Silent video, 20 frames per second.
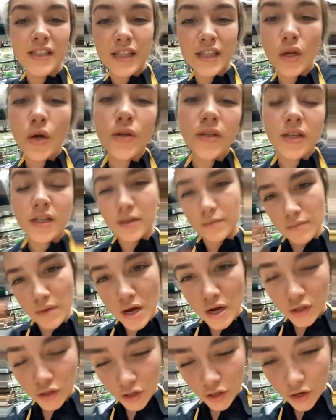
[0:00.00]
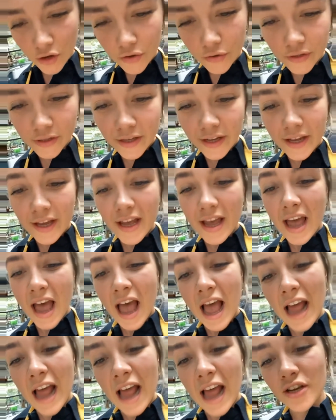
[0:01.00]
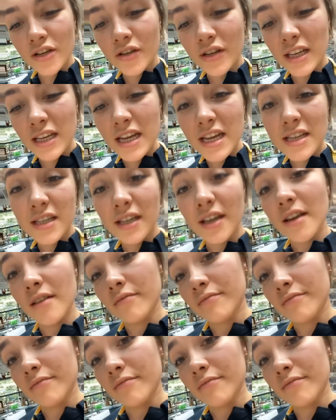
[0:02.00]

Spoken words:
loads of tomatoes, and now you can eat it.